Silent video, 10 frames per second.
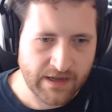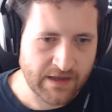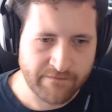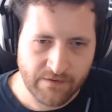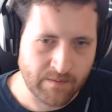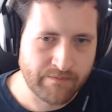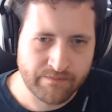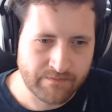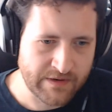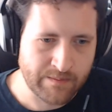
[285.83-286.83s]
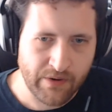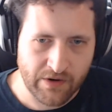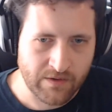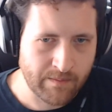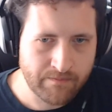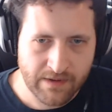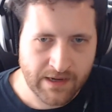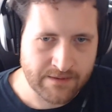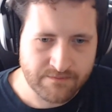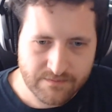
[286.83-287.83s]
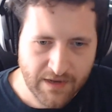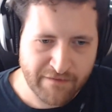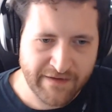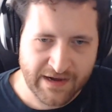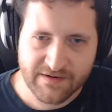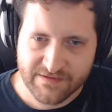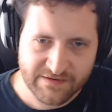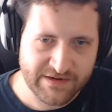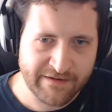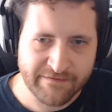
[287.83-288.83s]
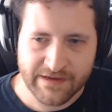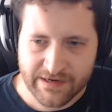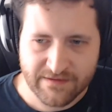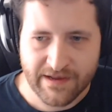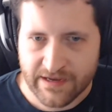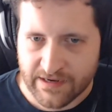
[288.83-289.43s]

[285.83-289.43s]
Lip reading: for particle effects and stuff in